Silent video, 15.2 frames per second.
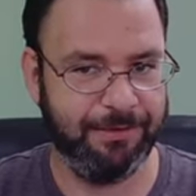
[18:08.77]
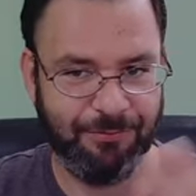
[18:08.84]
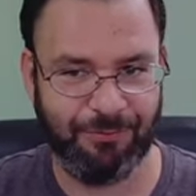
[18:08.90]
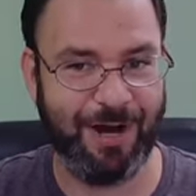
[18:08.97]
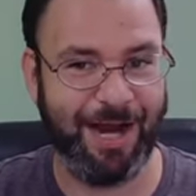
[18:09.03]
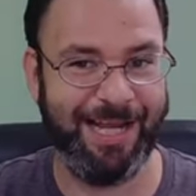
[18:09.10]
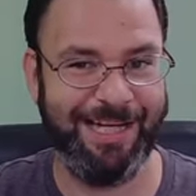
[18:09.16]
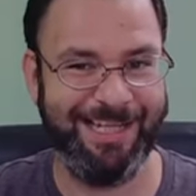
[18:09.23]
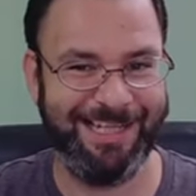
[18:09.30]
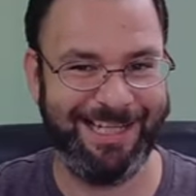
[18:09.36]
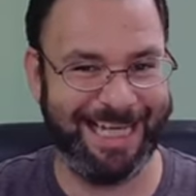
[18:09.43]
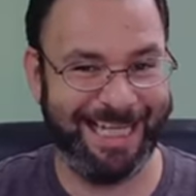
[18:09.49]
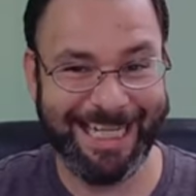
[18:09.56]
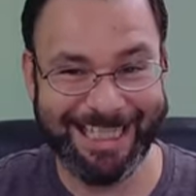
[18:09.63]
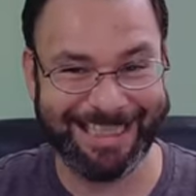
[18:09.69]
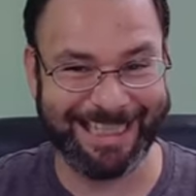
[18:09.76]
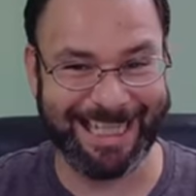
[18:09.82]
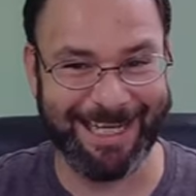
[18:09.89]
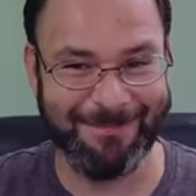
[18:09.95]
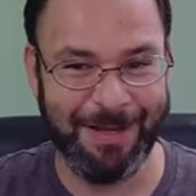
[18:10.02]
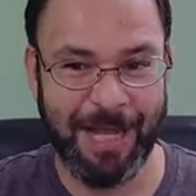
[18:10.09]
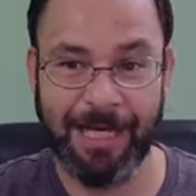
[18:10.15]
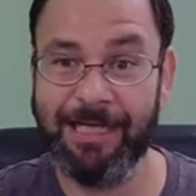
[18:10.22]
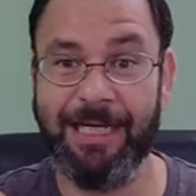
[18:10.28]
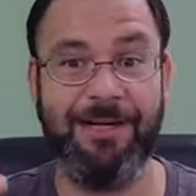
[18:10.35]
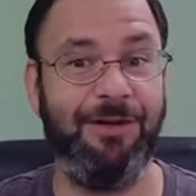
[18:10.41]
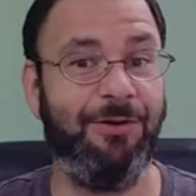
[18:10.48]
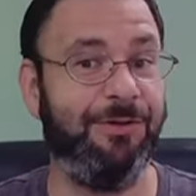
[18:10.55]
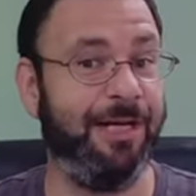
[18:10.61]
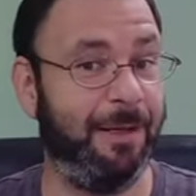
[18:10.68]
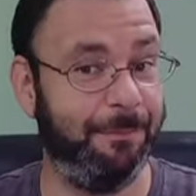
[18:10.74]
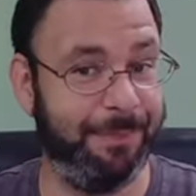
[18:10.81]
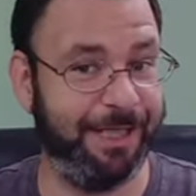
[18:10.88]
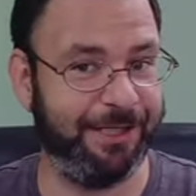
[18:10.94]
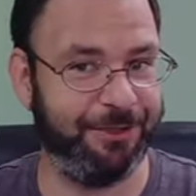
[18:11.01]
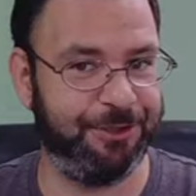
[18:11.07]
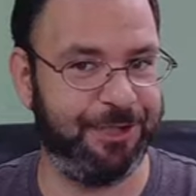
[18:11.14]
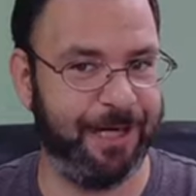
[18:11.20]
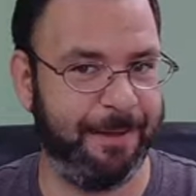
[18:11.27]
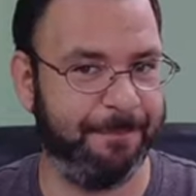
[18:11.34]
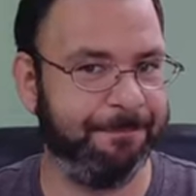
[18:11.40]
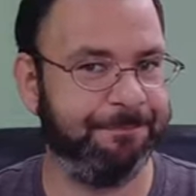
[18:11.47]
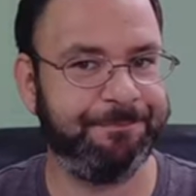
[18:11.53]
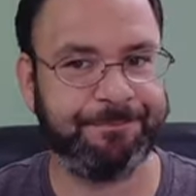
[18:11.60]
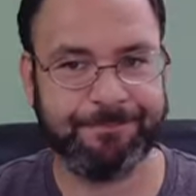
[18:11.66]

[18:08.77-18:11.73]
right at any time, let alone a bigger job.